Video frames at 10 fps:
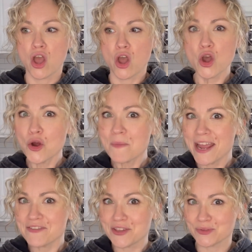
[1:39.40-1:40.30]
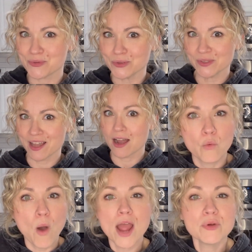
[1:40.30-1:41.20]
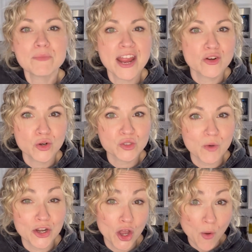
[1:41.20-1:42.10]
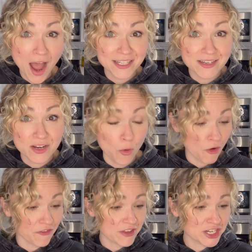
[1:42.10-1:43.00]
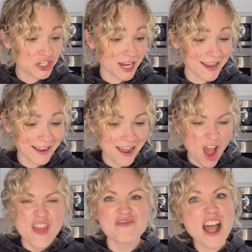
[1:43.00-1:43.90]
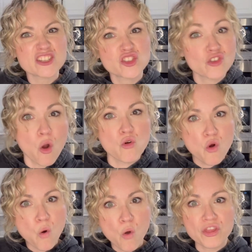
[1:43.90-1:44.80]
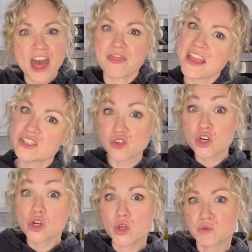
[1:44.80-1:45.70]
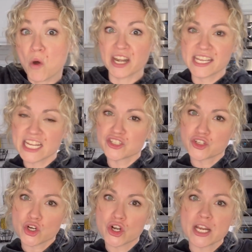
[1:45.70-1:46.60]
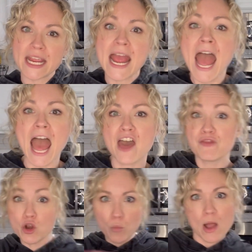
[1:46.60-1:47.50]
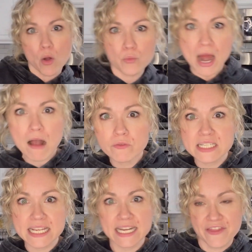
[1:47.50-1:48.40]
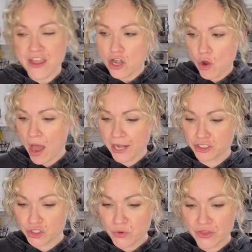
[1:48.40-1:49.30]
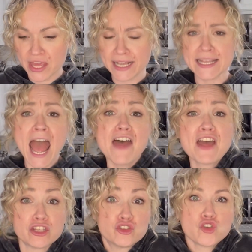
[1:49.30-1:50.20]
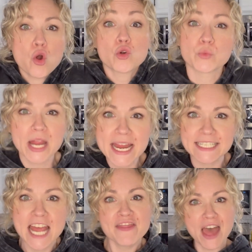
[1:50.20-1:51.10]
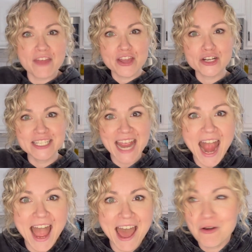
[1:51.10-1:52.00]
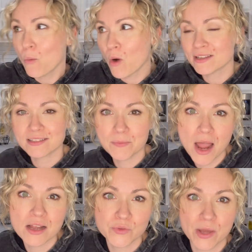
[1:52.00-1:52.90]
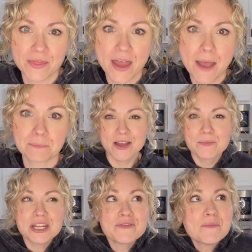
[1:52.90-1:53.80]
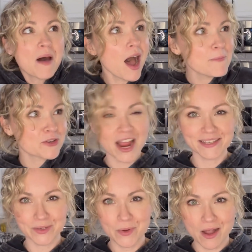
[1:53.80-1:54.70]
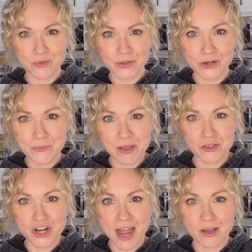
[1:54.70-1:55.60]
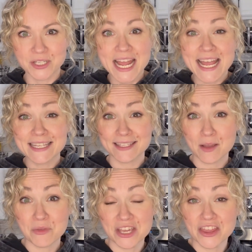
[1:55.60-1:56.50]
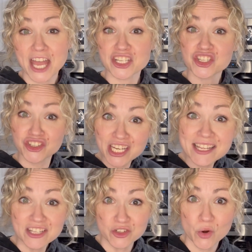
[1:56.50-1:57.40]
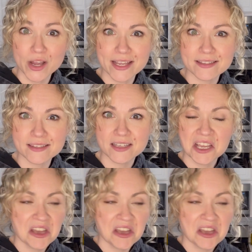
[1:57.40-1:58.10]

who made these rules up? Why would my girls want to go hunting or fishing? That's so cool that these girls want to get dirty and they're well rounded and they know how to do things. And that's so great that their dad wants to bond with them. But if a mom tries to bond with her male child and something that she enjoys,